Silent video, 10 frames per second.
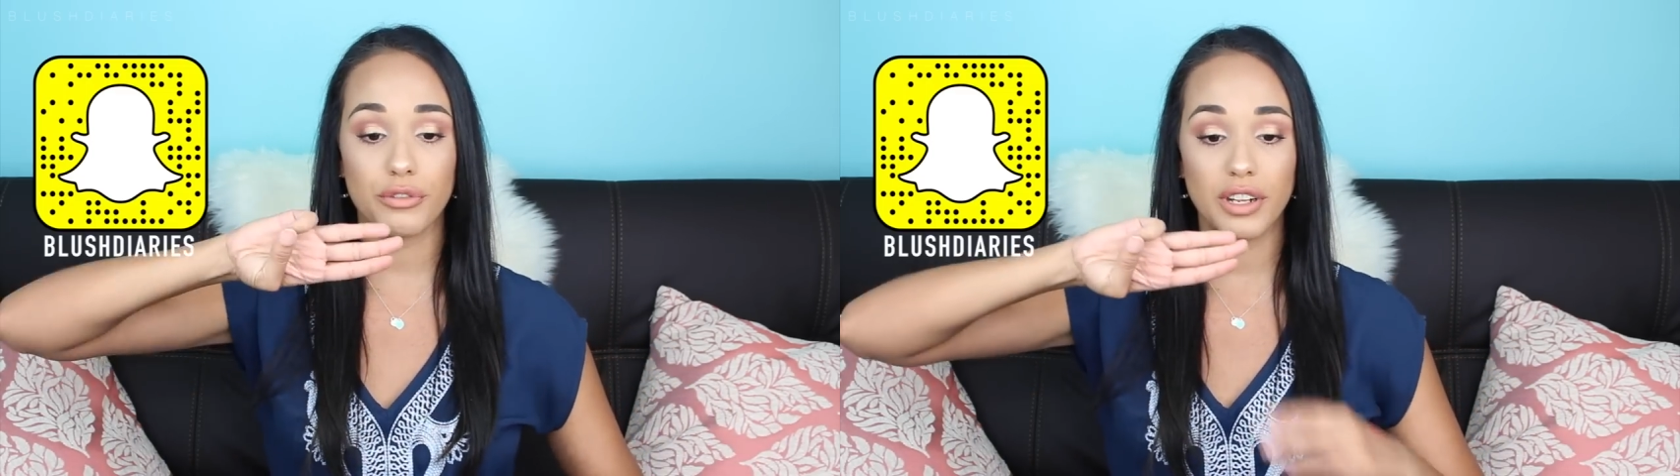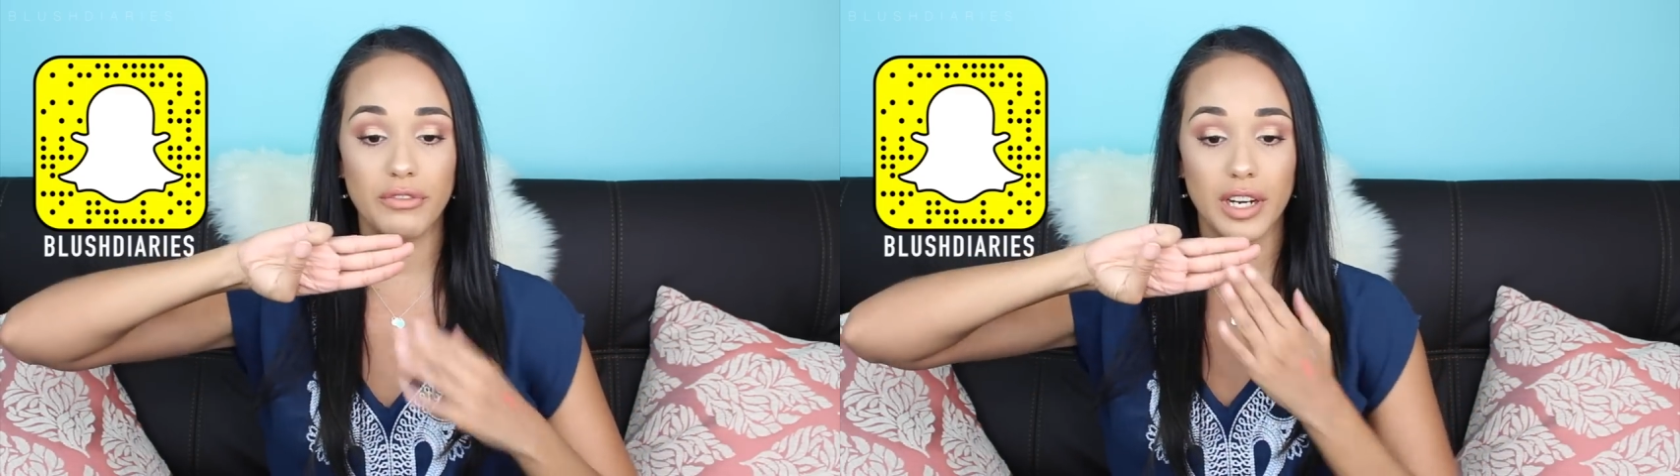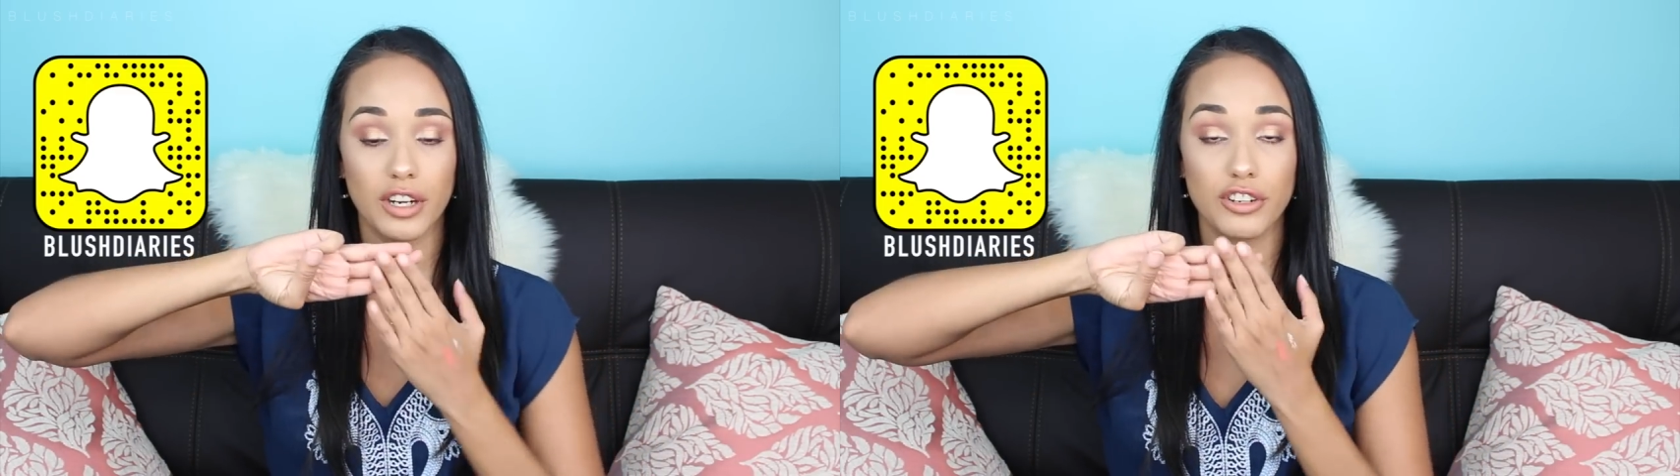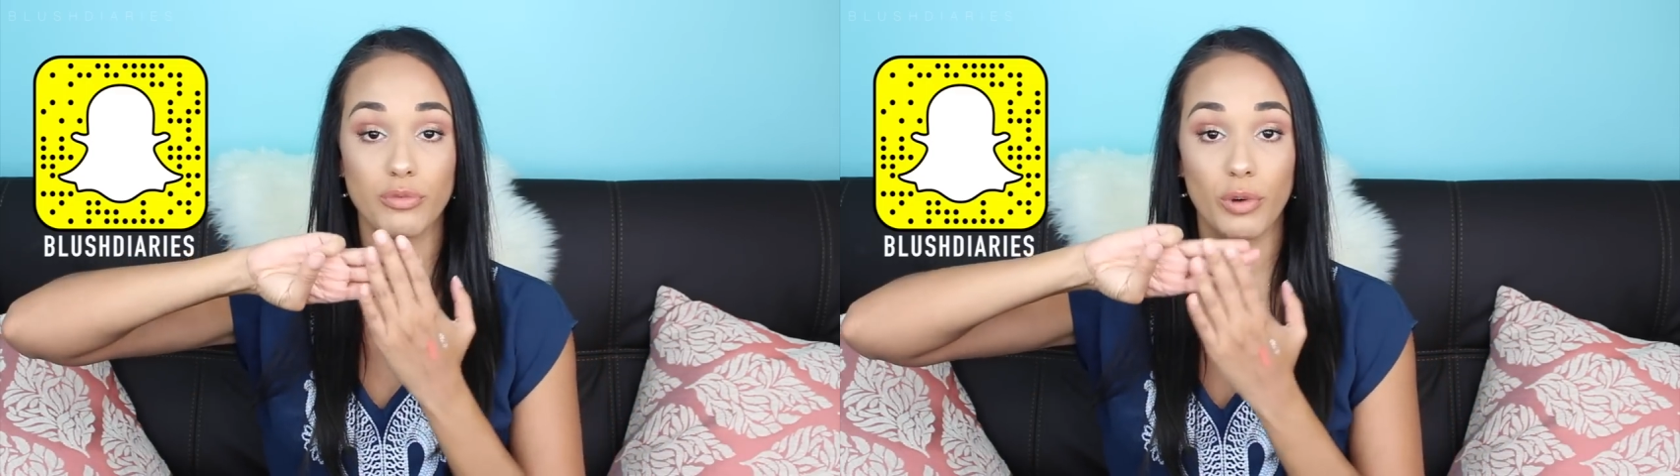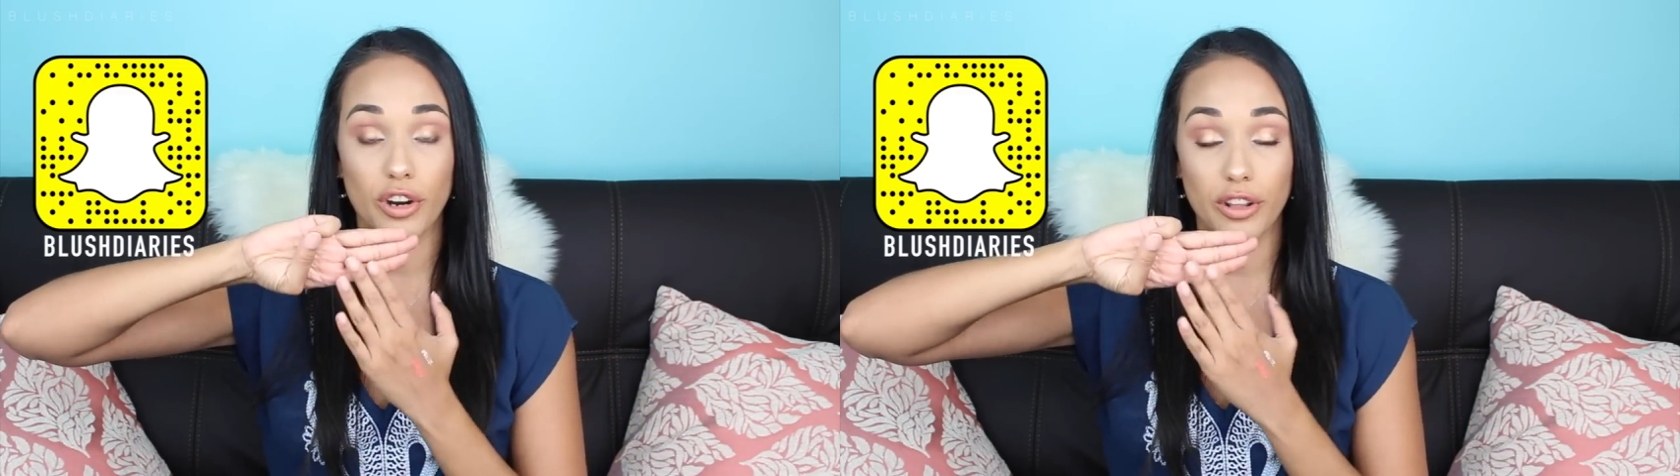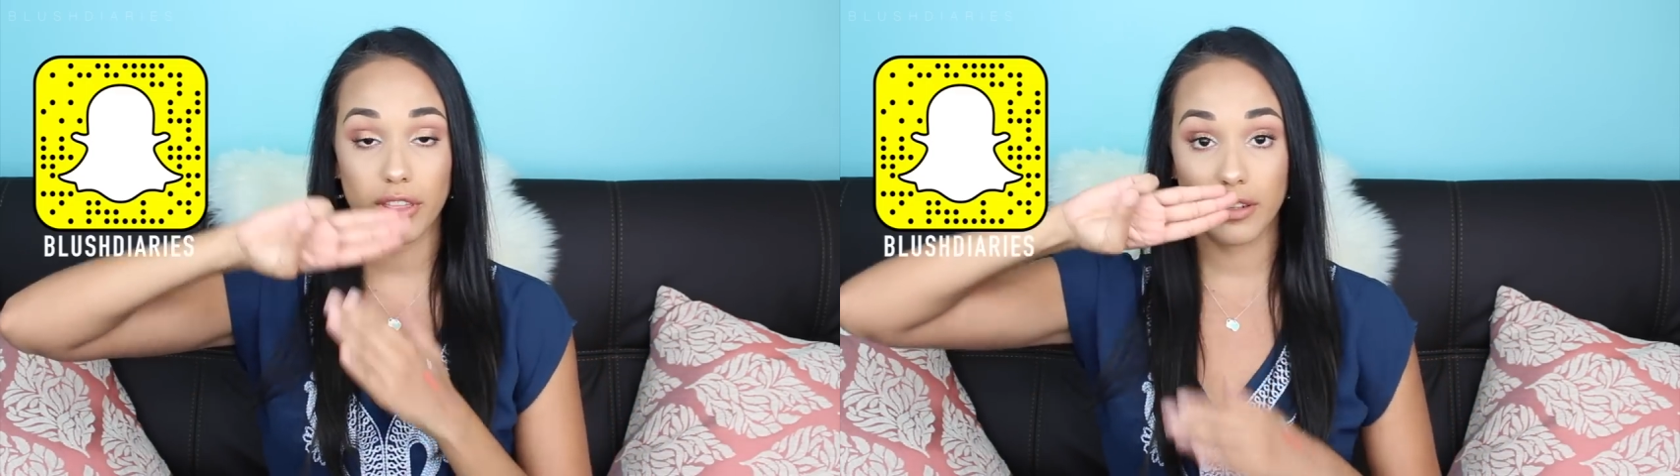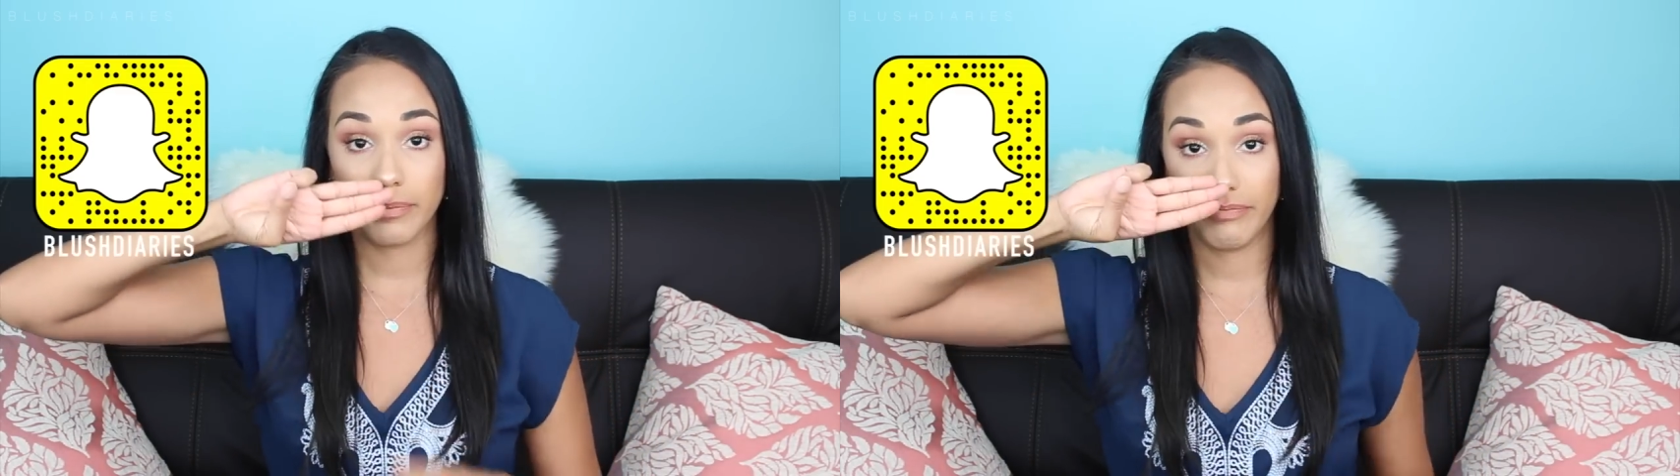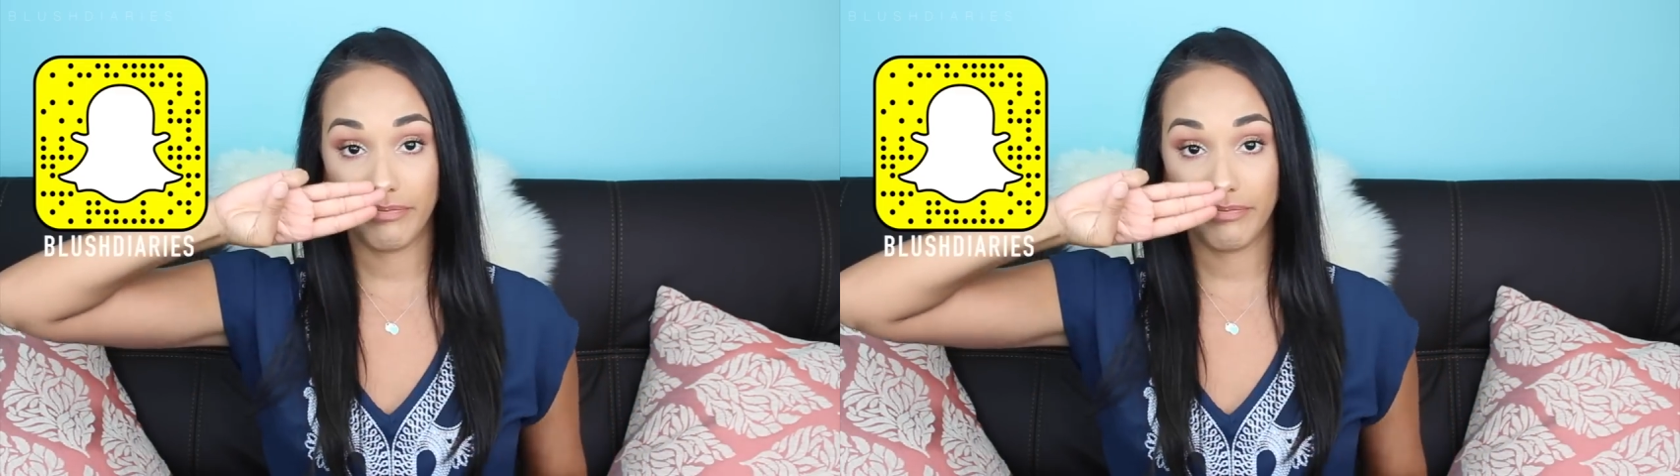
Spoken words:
3 fingers worth.